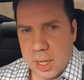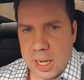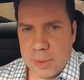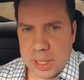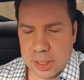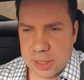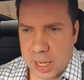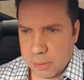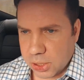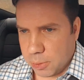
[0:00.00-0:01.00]
Anyway, good
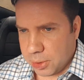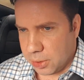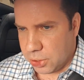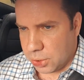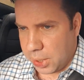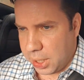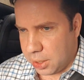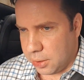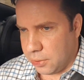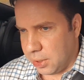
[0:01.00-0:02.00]
times. Hope you
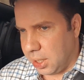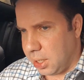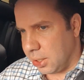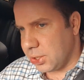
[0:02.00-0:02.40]
enjoyed the